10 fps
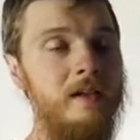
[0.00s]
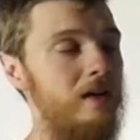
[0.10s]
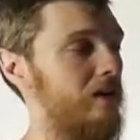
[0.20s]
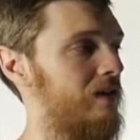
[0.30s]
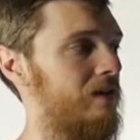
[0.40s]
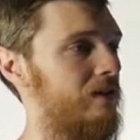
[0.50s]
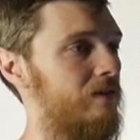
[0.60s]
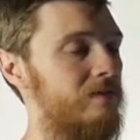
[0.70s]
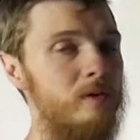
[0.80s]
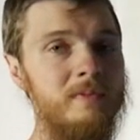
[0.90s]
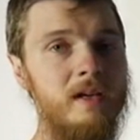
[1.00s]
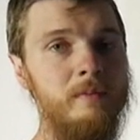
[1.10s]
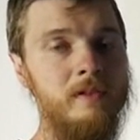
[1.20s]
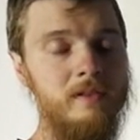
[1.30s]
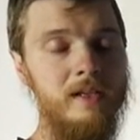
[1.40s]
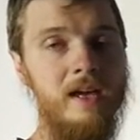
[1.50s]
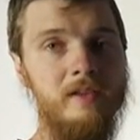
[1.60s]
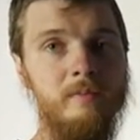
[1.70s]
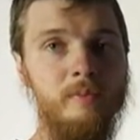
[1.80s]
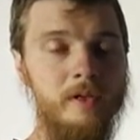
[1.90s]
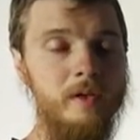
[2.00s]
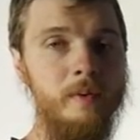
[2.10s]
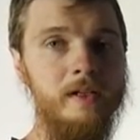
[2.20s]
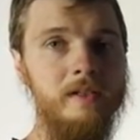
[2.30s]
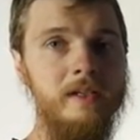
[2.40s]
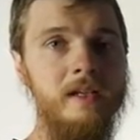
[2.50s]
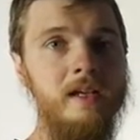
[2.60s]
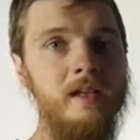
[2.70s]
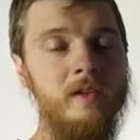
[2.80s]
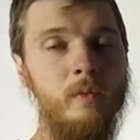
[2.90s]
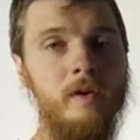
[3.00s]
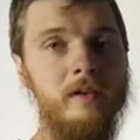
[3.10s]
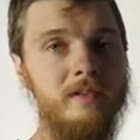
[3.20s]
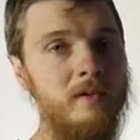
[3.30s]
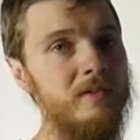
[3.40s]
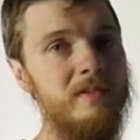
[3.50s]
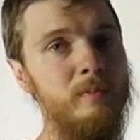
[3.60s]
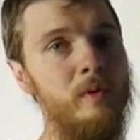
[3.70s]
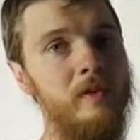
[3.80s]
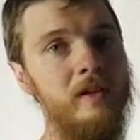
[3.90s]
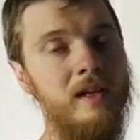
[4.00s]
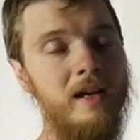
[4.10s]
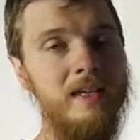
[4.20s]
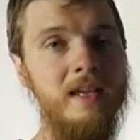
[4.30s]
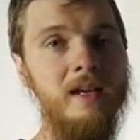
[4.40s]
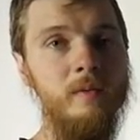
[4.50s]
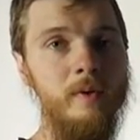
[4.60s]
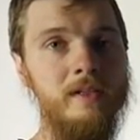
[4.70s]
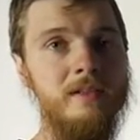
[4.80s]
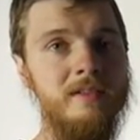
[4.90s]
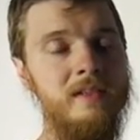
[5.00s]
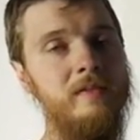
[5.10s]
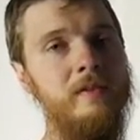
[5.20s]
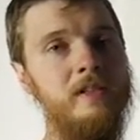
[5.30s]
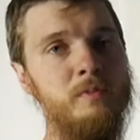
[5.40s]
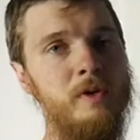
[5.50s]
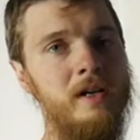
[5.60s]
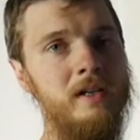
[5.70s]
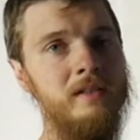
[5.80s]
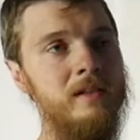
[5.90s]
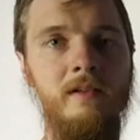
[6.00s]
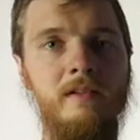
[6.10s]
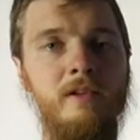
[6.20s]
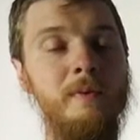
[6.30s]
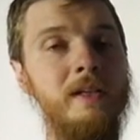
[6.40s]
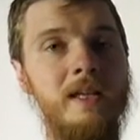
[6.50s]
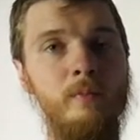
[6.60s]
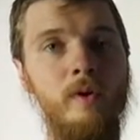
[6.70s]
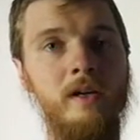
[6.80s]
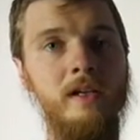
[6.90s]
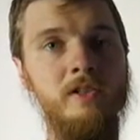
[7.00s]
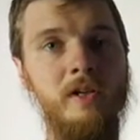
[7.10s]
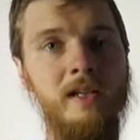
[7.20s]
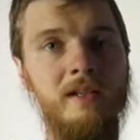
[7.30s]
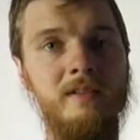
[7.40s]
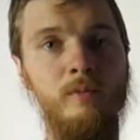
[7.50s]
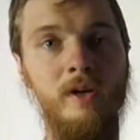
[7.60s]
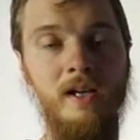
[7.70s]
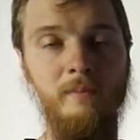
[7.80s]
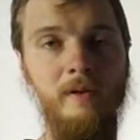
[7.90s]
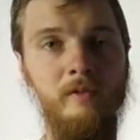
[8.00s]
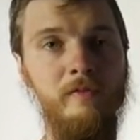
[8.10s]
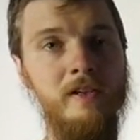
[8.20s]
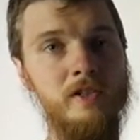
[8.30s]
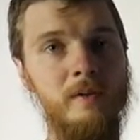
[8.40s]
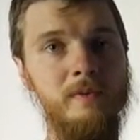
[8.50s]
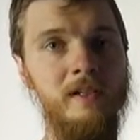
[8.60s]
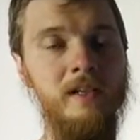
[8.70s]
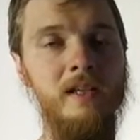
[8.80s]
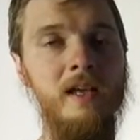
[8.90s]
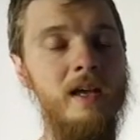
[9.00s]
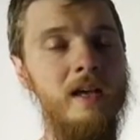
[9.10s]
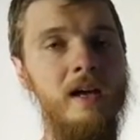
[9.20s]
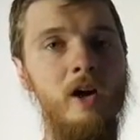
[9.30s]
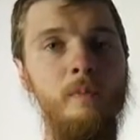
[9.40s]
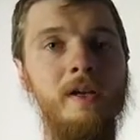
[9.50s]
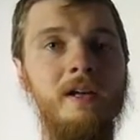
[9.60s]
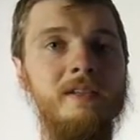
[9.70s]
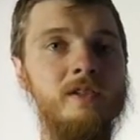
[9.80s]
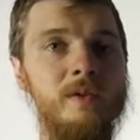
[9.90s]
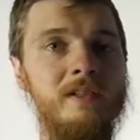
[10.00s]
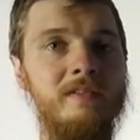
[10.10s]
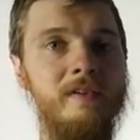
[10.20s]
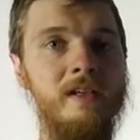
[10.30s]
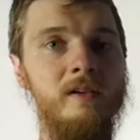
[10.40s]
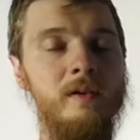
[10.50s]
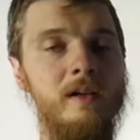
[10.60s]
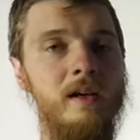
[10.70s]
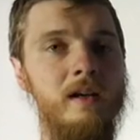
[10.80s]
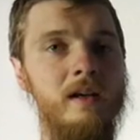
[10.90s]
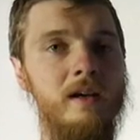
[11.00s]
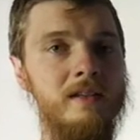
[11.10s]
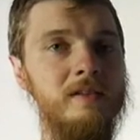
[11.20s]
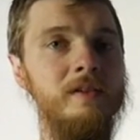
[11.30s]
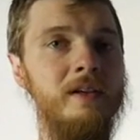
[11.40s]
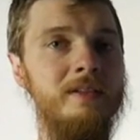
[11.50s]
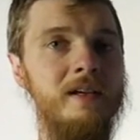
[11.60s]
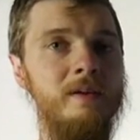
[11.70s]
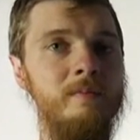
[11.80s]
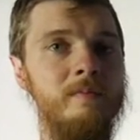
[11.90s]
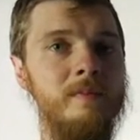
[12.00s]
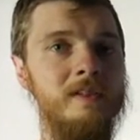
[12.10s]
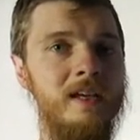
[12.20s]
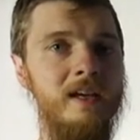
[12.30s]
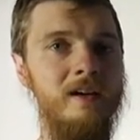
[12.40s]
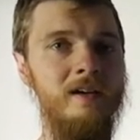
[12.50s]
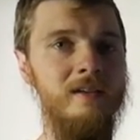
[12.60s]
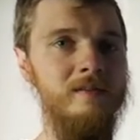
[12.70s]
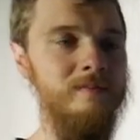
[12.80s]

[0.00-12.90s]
Uh, this room's coming together pretty quickly. The work is going smoothly. I can't wait to see the finished product. So I'm gonna keep working and try to get some more compound finished up tonight. I hope you guys enjoyed this video, and until next time, take care.